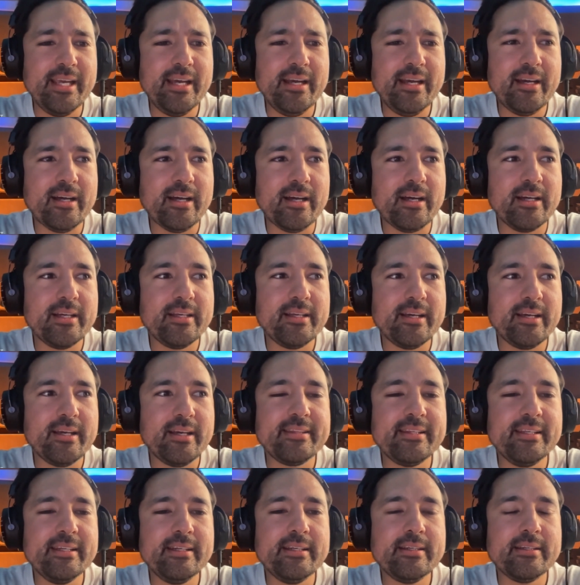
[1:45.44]
Yeah,
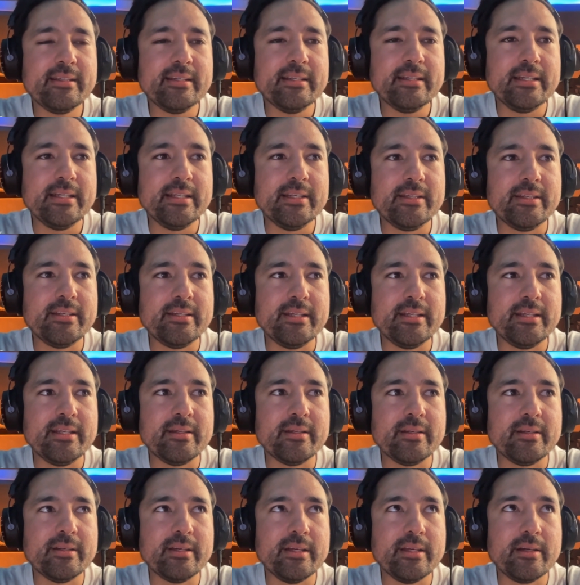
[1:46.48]
I think in
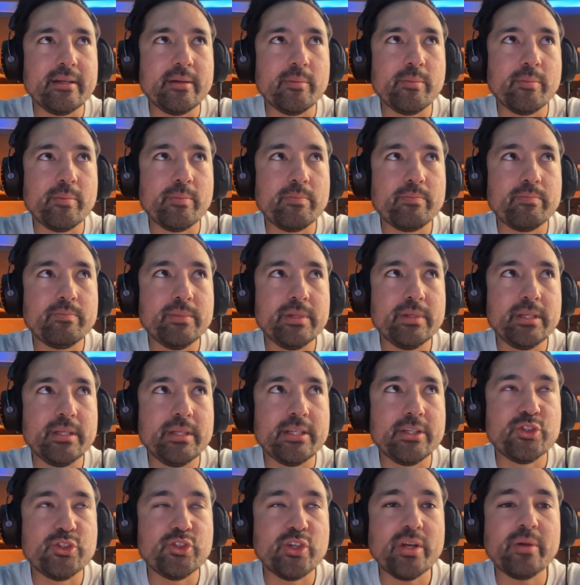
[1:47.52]
a
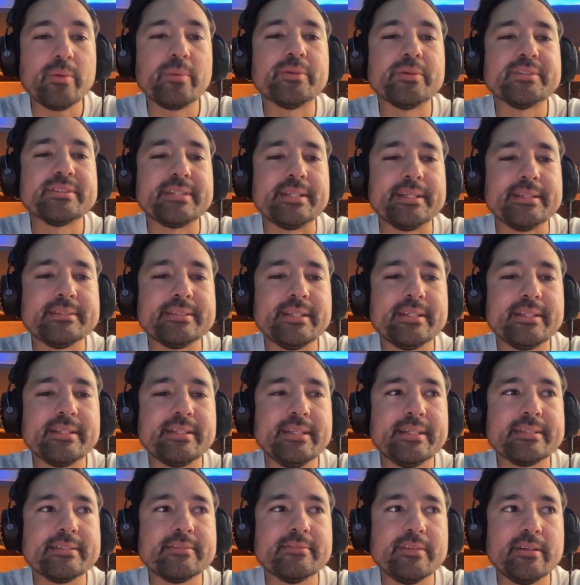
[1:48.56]
general sense, I
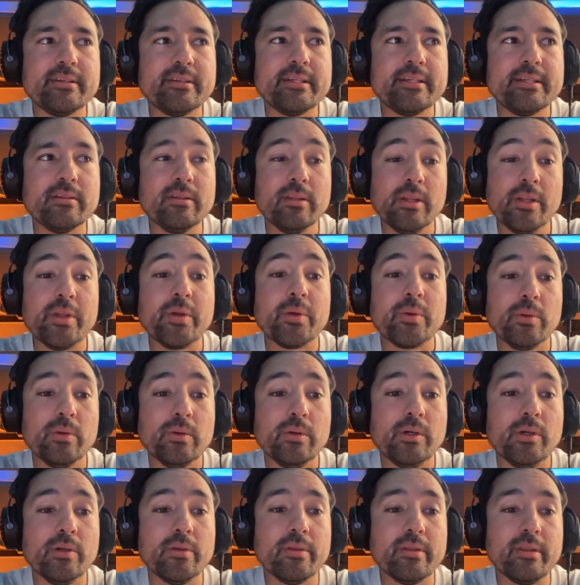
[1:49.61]
think it's very
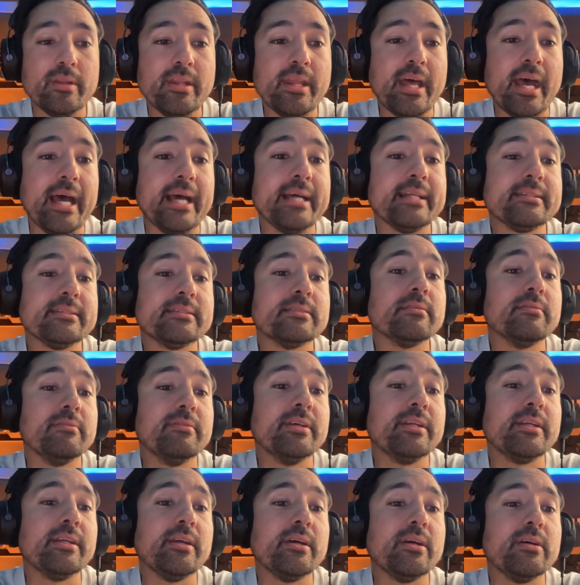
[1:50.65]
literal, that
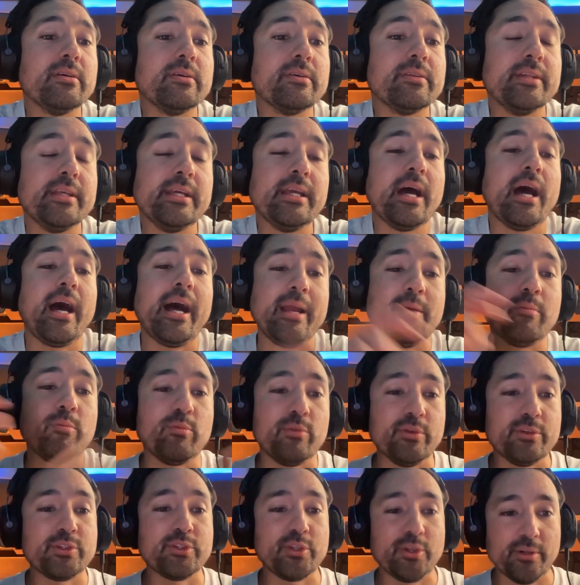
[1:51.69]
video, the
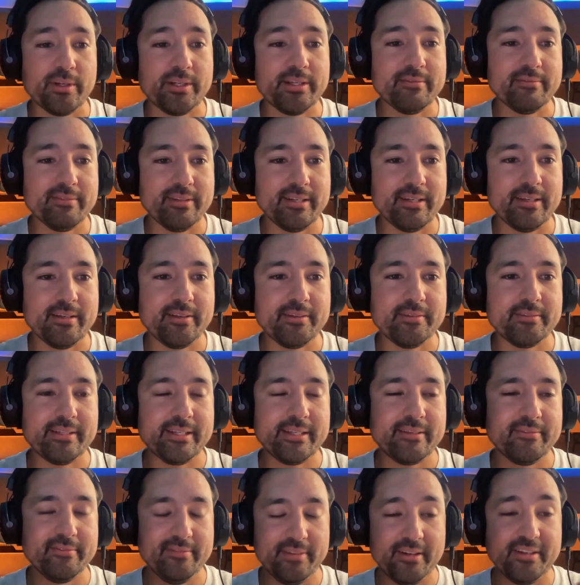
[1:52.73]
I'm returning video,
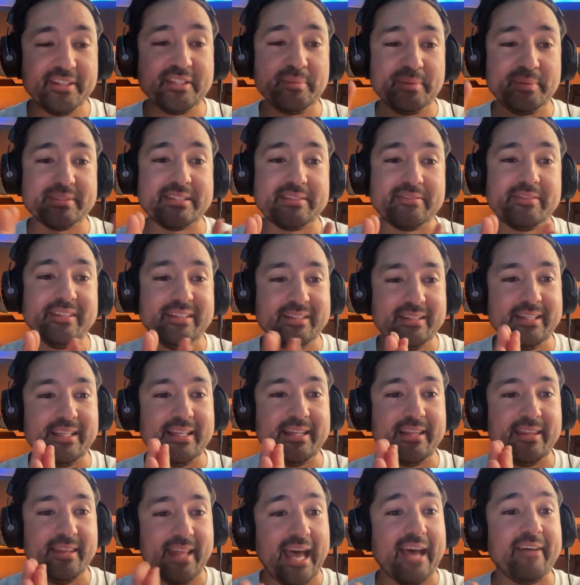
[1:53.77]
like very
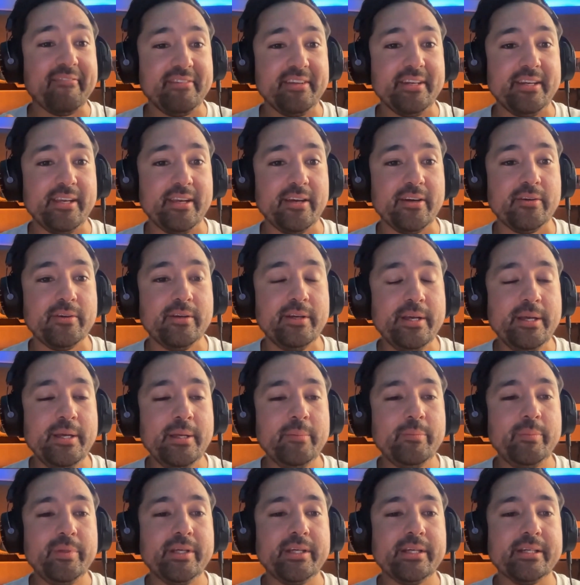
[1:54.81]
specifically that video,
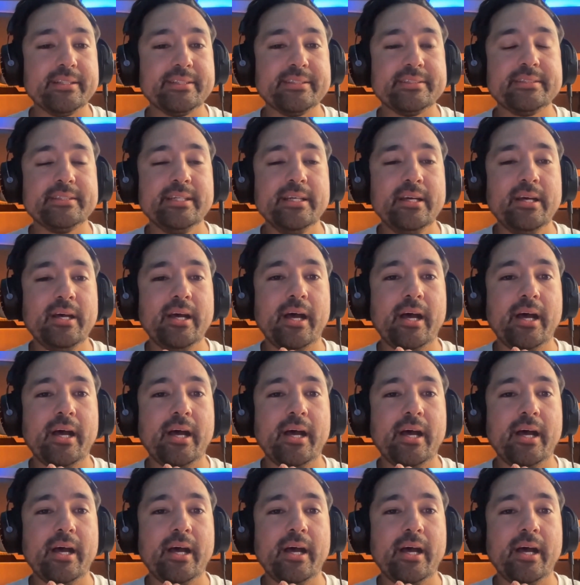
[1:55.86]
because